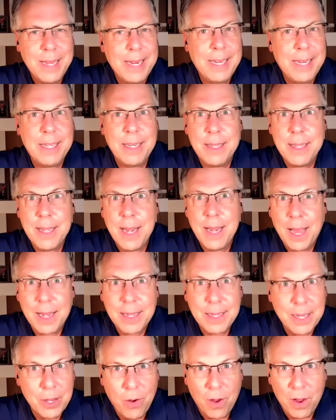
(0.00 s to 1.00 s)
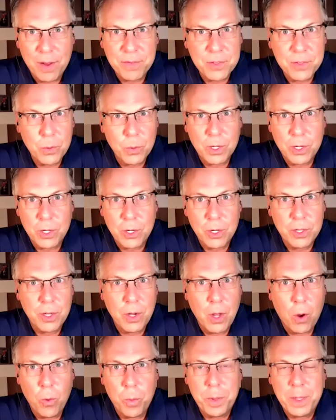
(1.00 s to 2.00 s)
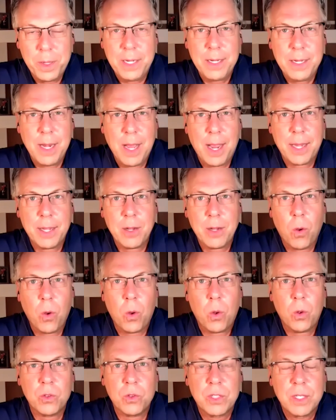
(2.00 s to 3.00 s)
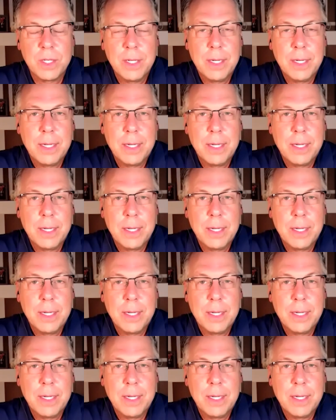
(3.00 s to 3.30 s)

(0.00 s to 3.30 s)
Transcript: he did not get off to a good opening 9 holes.